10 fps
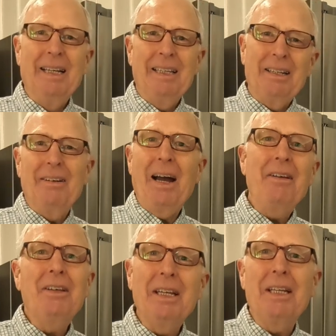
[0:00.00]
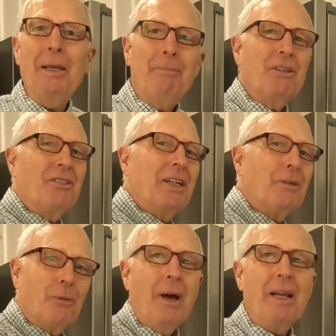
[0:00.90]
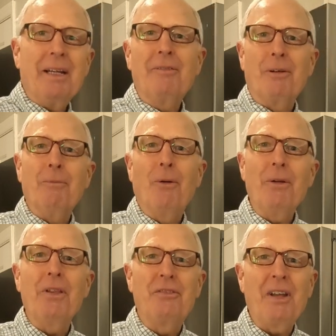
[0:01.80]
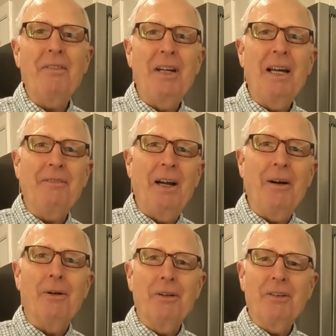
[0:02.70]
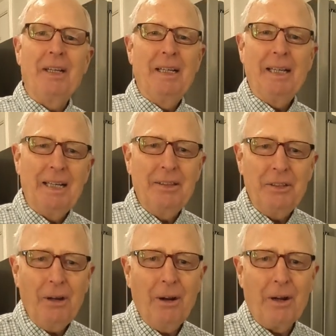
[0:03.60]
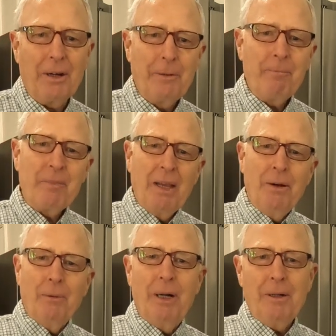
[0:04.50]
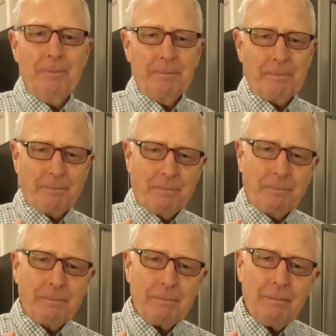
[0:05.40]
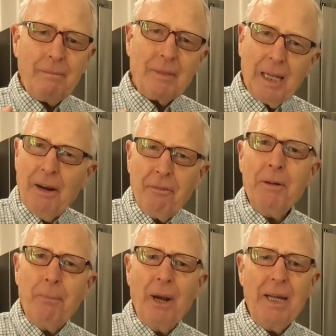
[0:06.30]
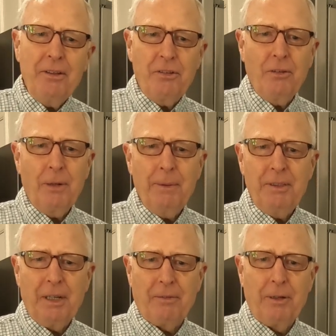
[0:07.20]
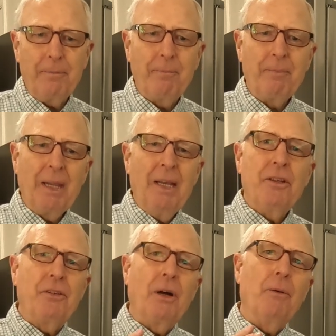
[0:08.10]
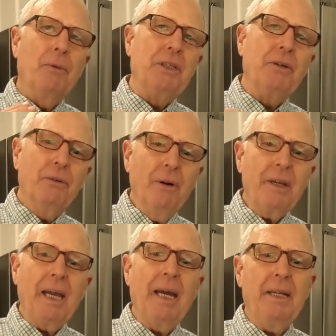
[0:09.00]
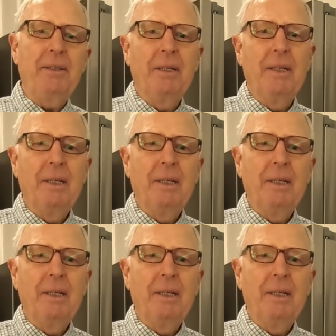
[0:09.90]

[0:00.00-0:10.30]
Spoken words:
You know, how are you going to keep this thing running for more than 7.5 hours in the dark? Well, every brand is a little bit different. So when you look at